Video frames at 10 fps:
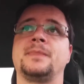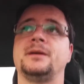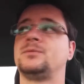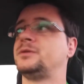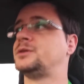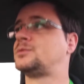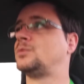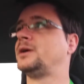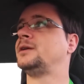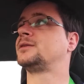And we're just
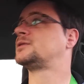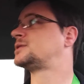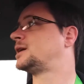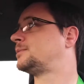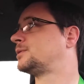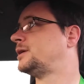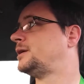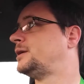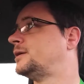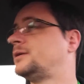waiting at the
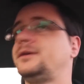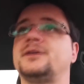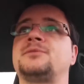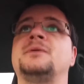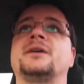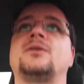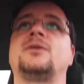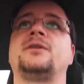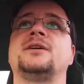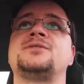stoplight here. Yes, my
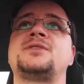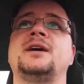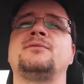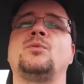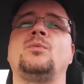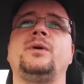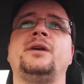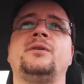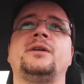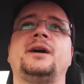car does have a
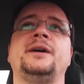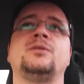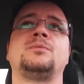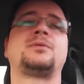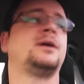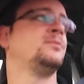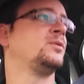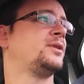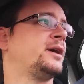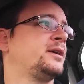weird idle problem
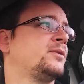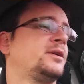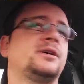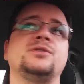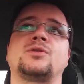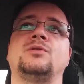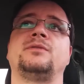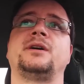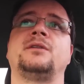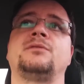with the idle air control
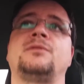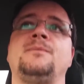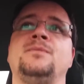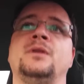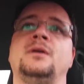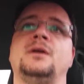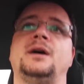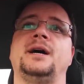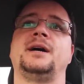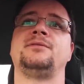valve.
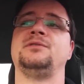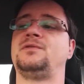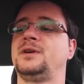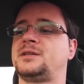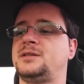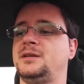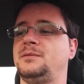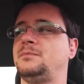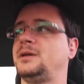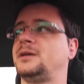I haven't fixed
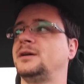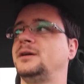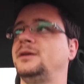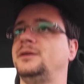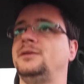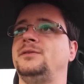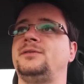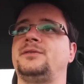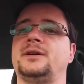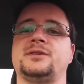it
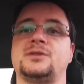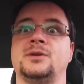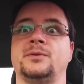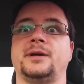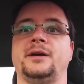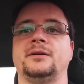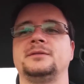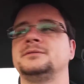because I just don't care.